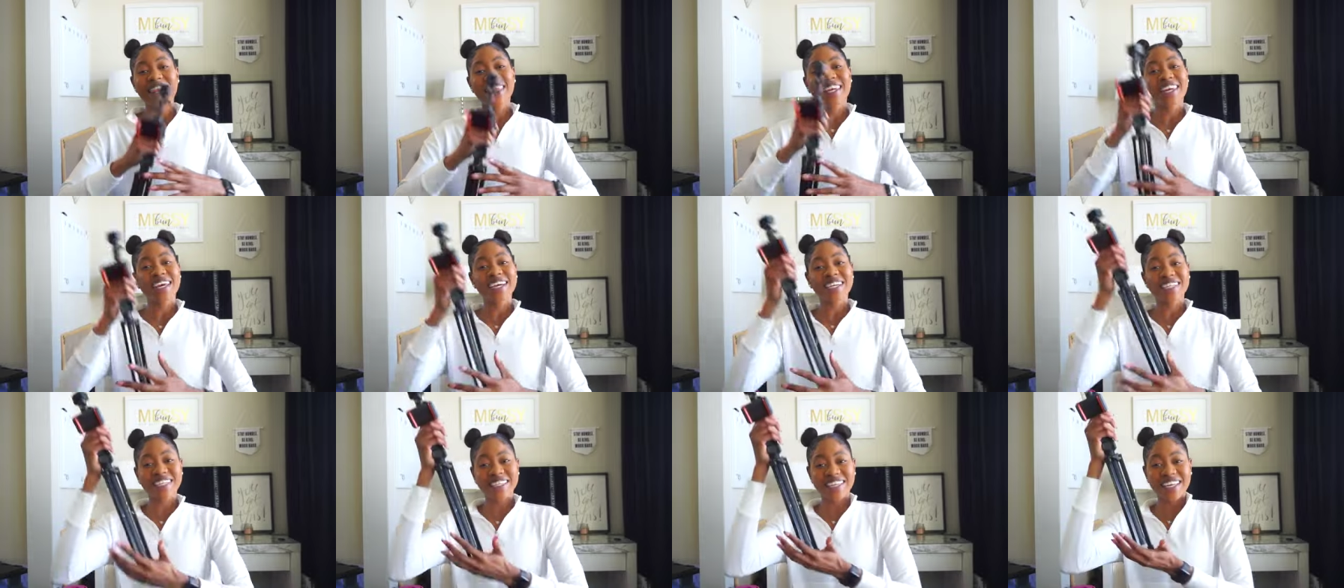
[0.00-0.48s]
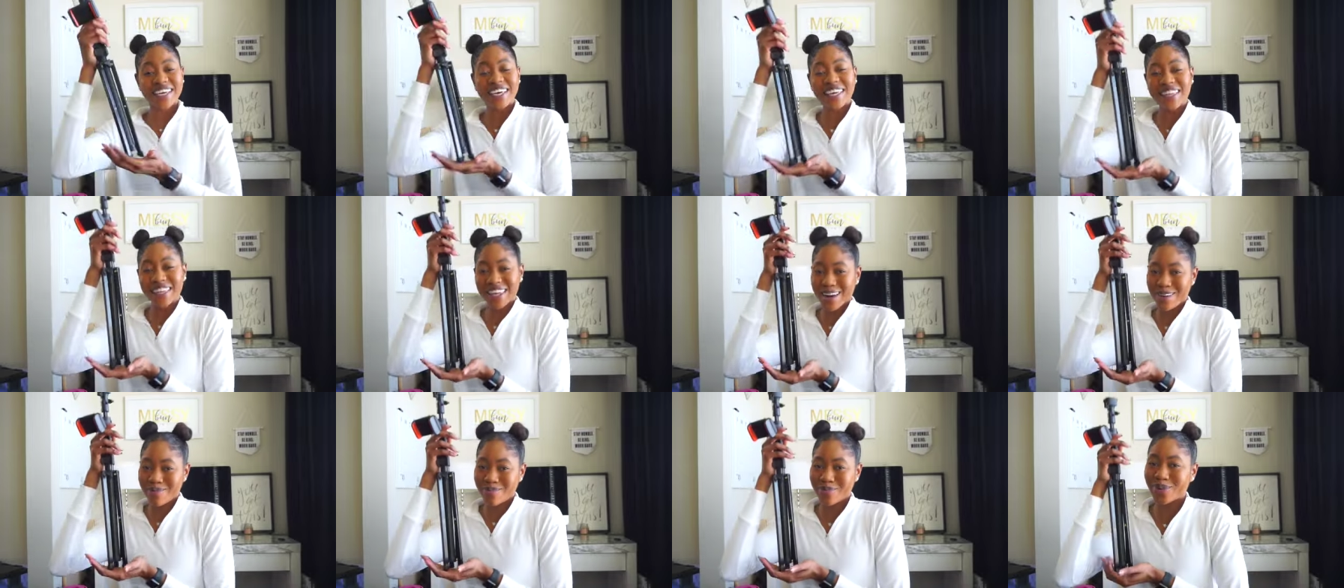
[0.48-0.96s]
next thing
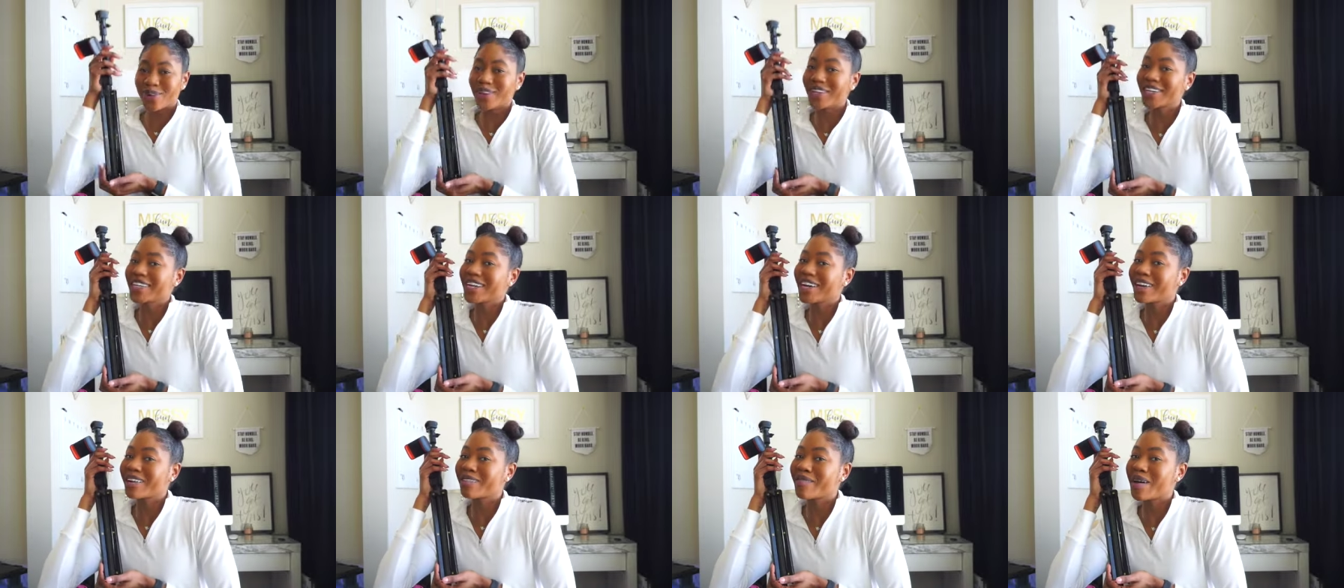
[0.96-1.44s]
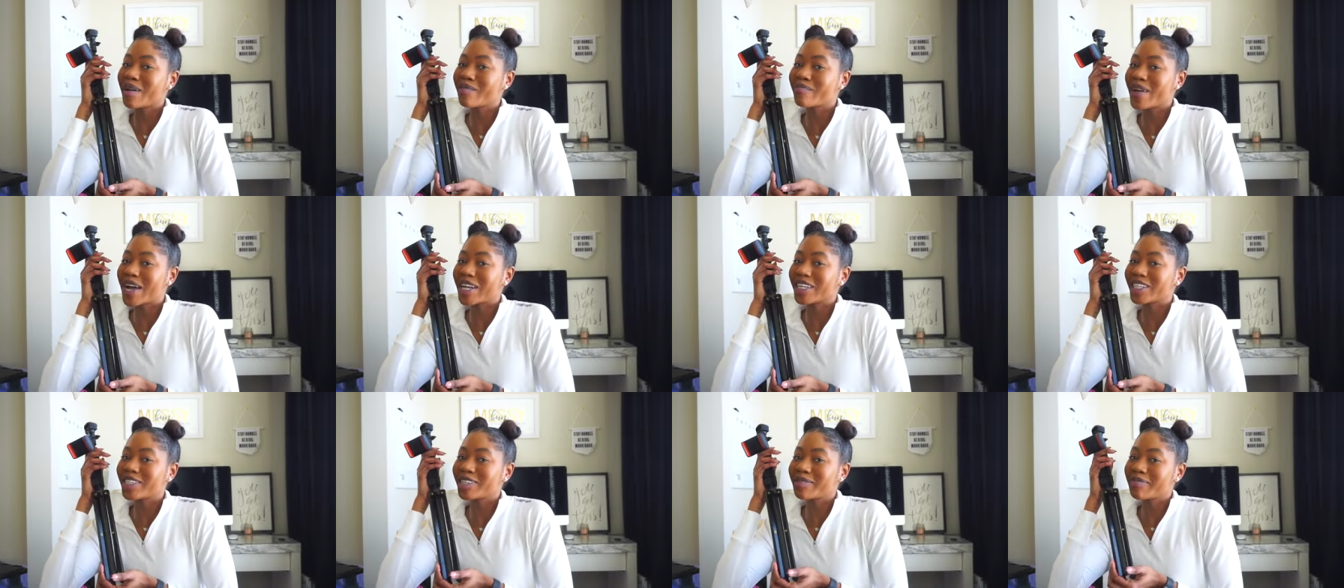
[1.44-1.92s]
that i'm pulling out of my
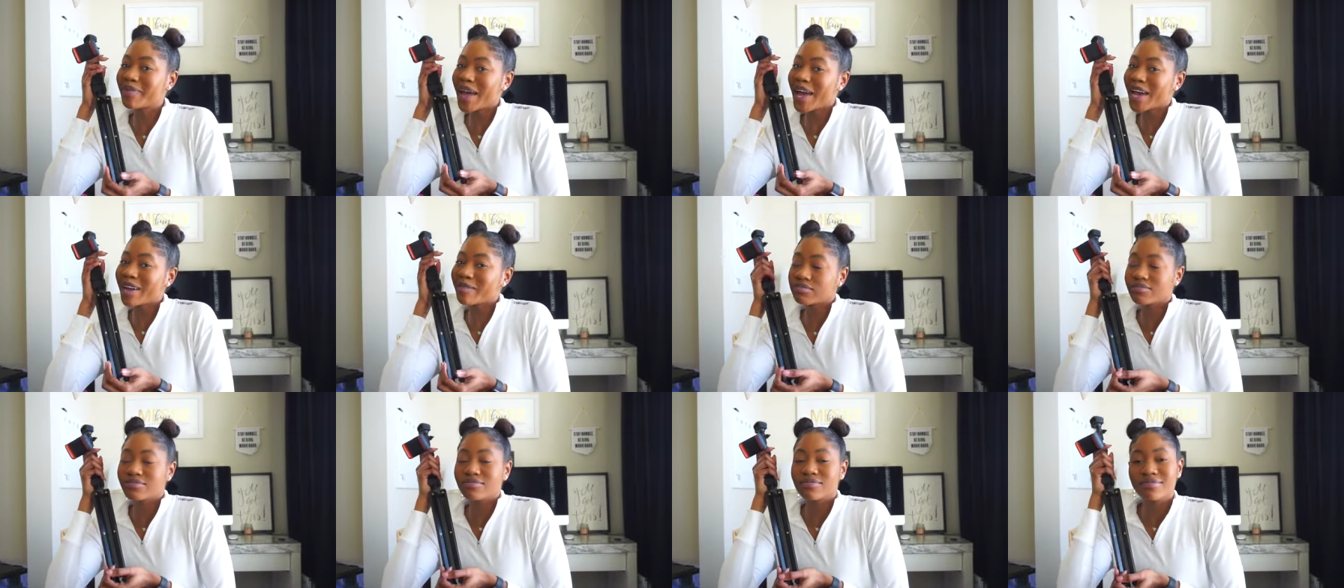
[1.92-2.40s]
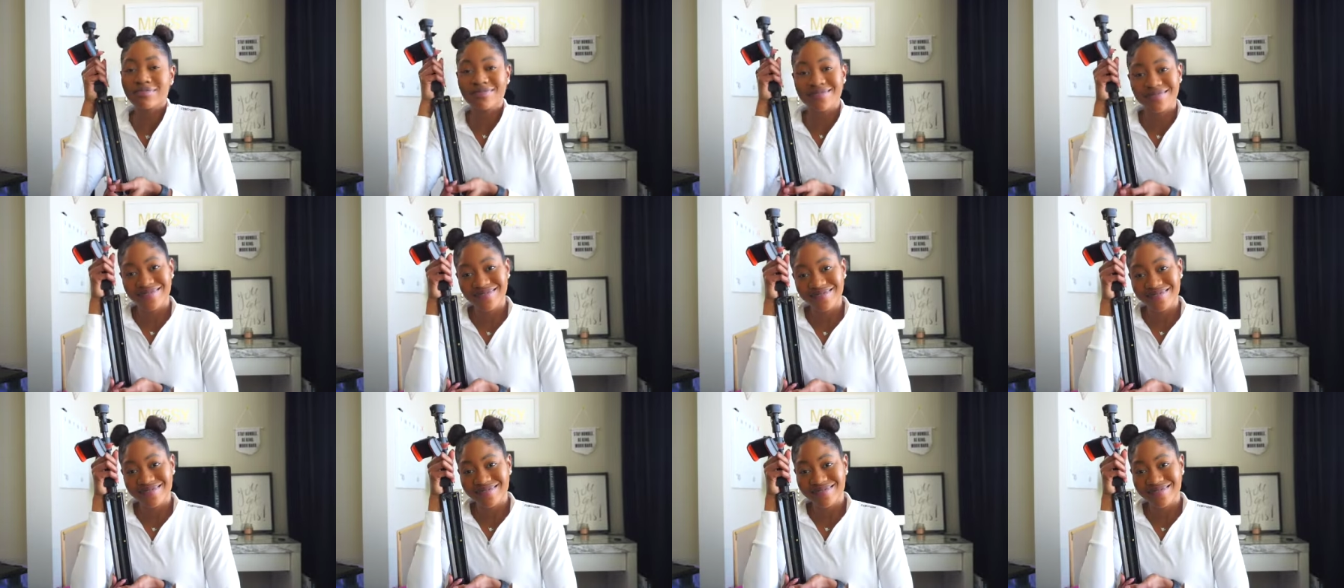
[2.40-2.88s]
magic bag
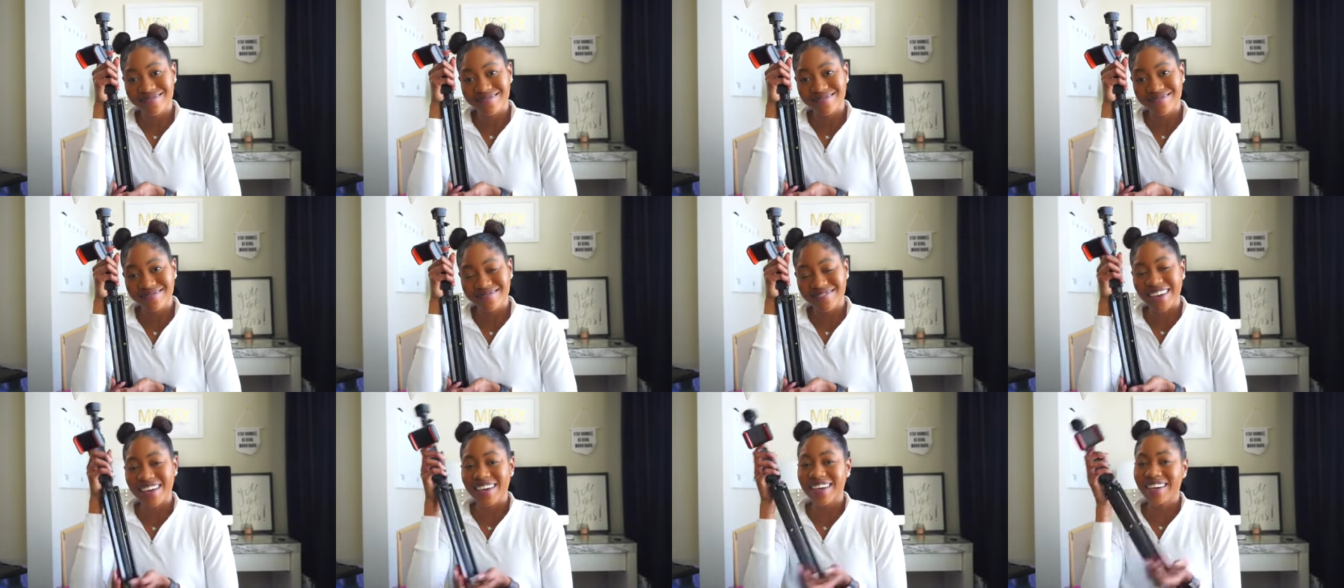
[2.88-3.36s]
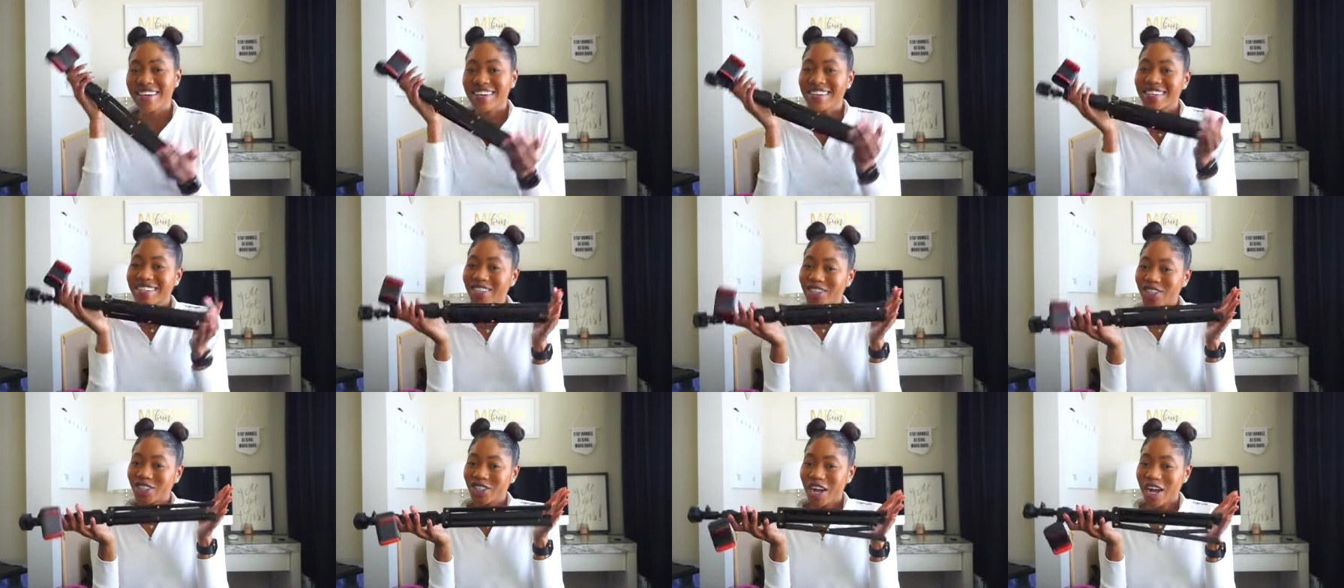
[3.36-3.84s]

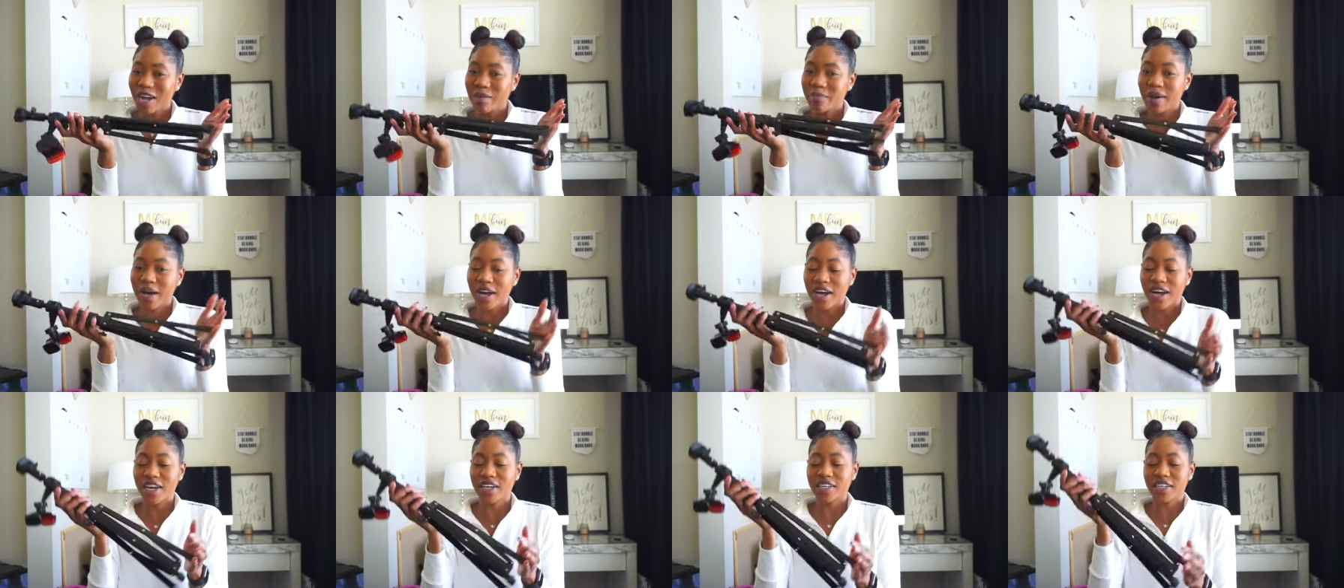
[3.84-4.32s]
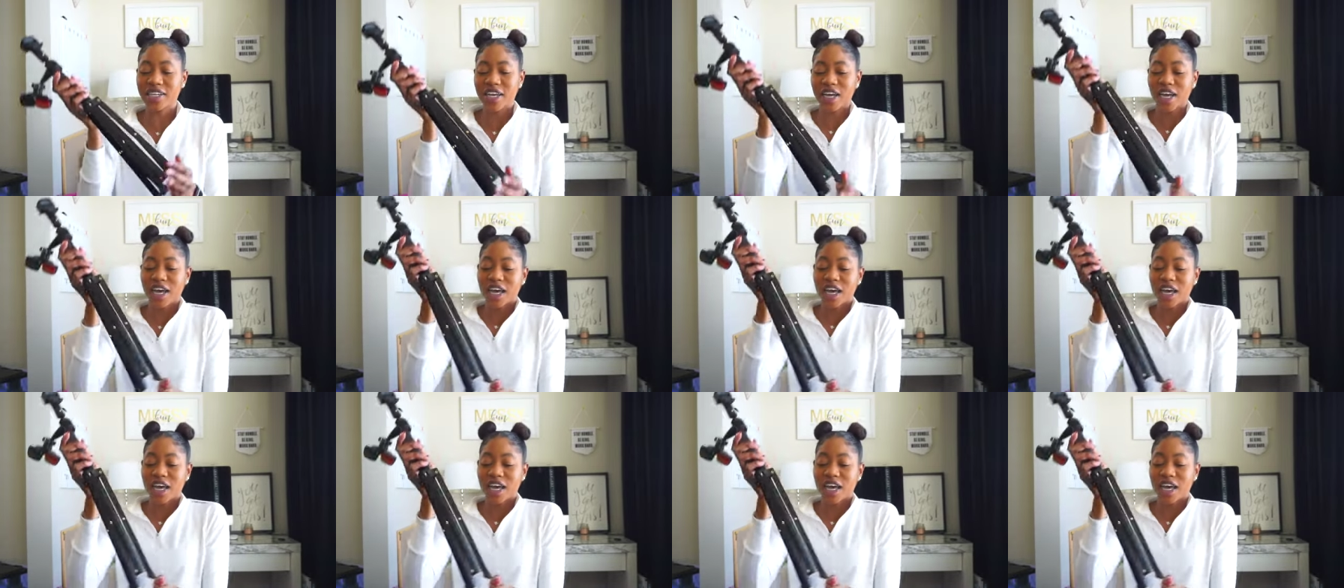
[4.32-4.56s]
is a tripod.